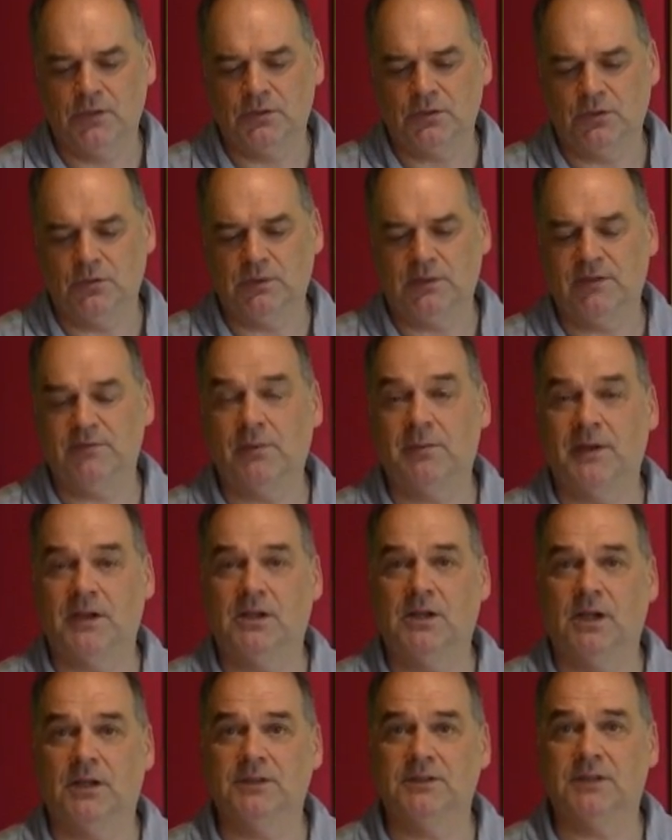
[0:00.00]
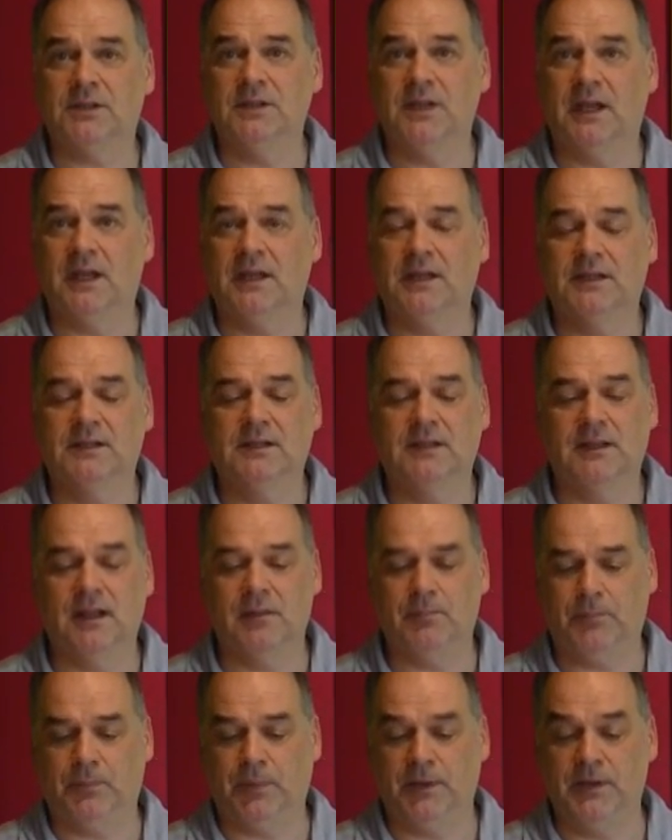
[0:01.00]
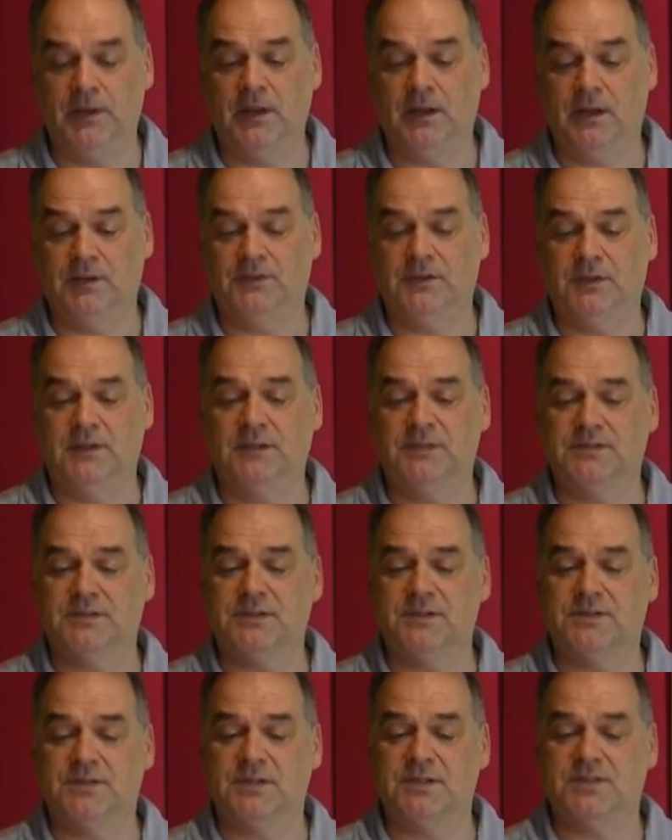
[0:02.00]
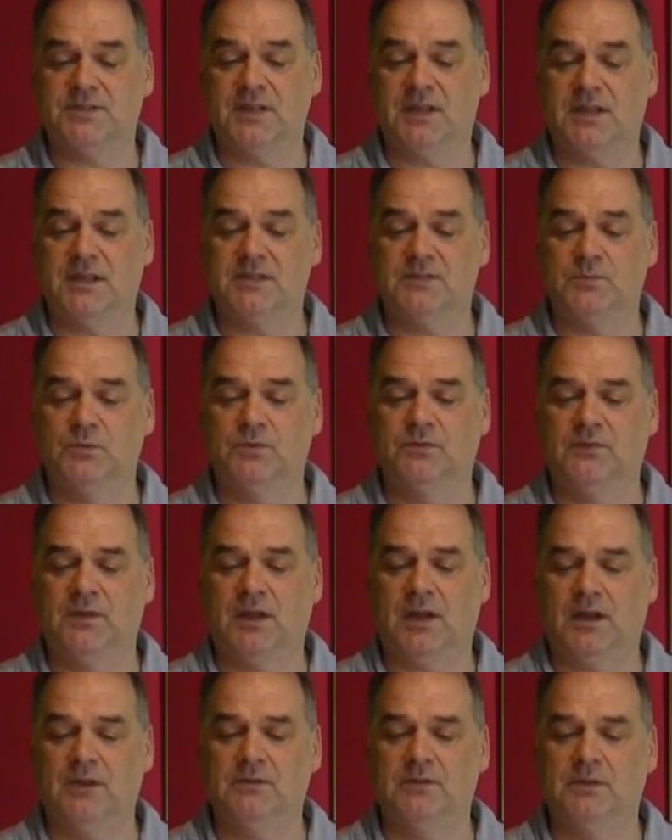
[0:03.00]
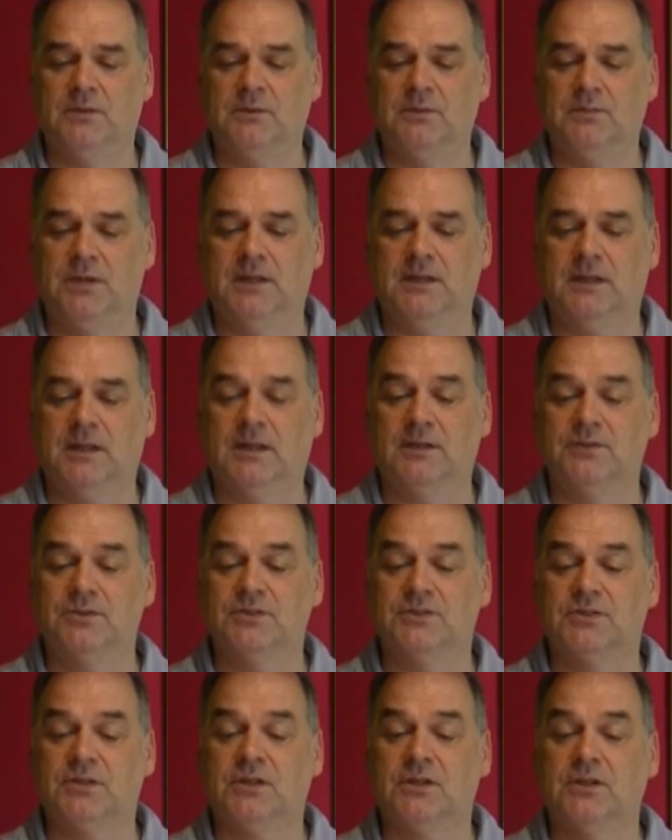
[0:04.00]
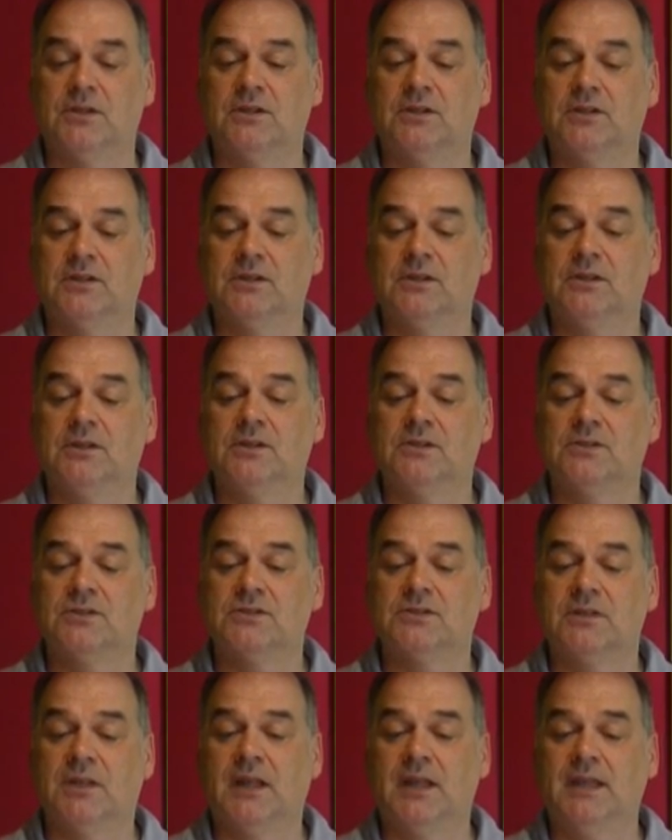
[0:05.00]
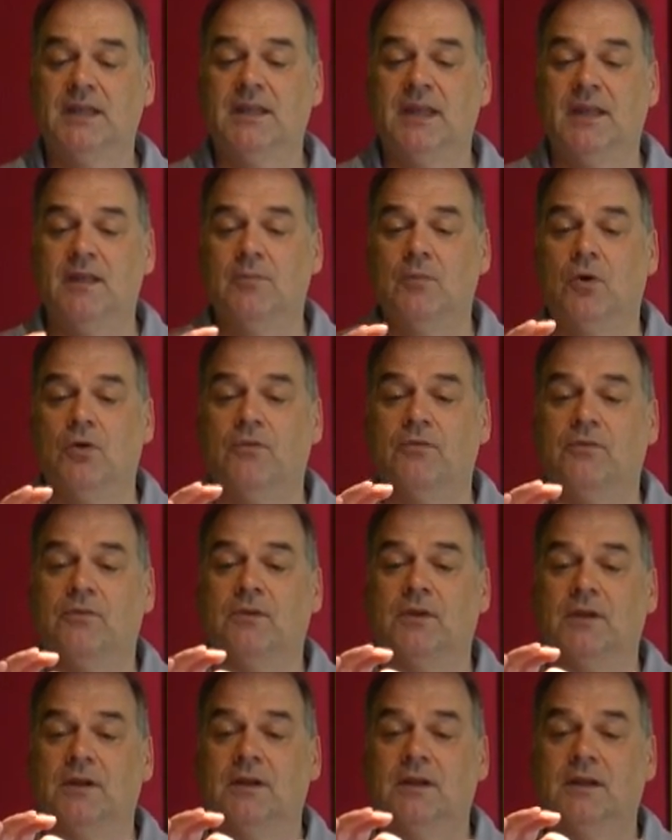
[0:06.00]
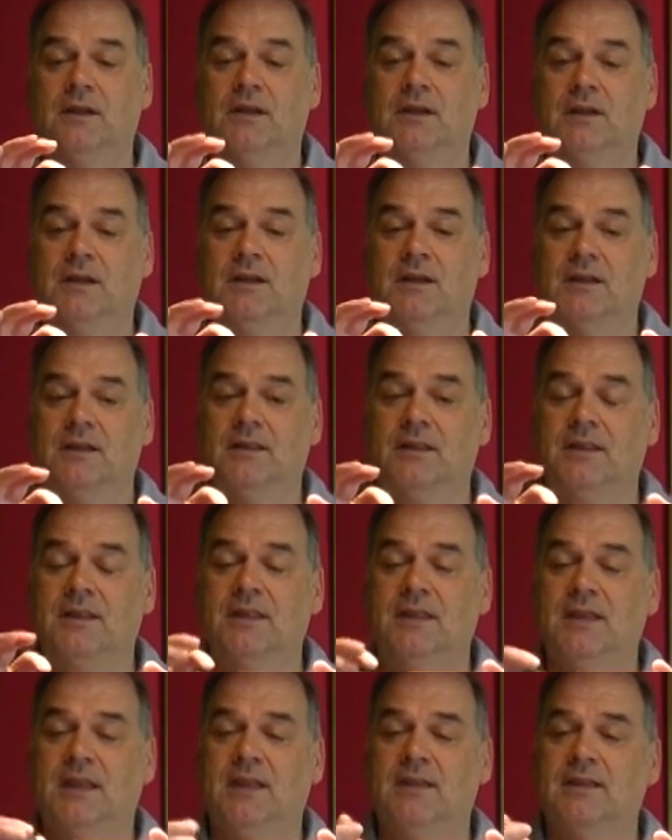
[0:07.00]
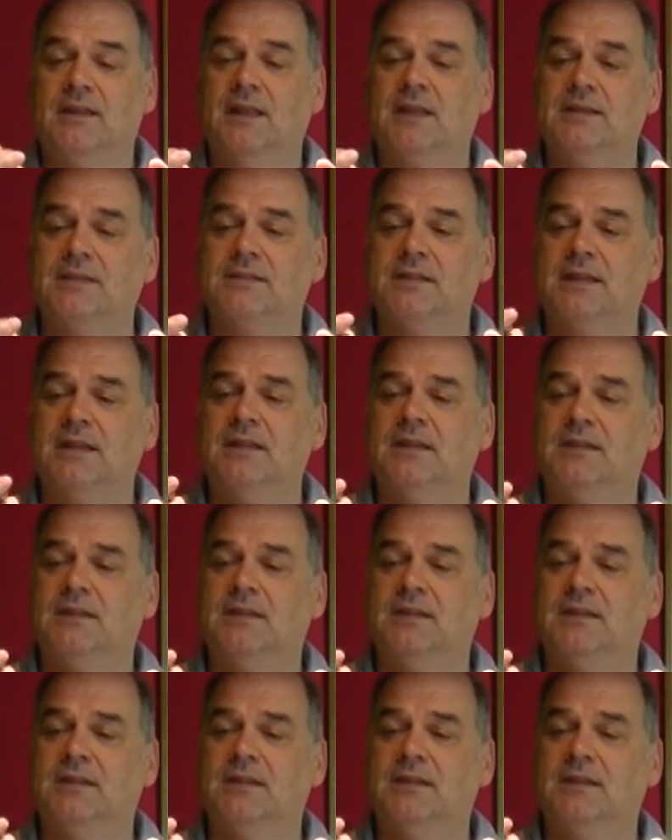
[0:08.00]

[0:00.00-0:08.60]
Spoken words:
So we'll give him a cut and a clip, and I tell you, since this thing is moving around a wee bit, I'll just slide him off the end nicely.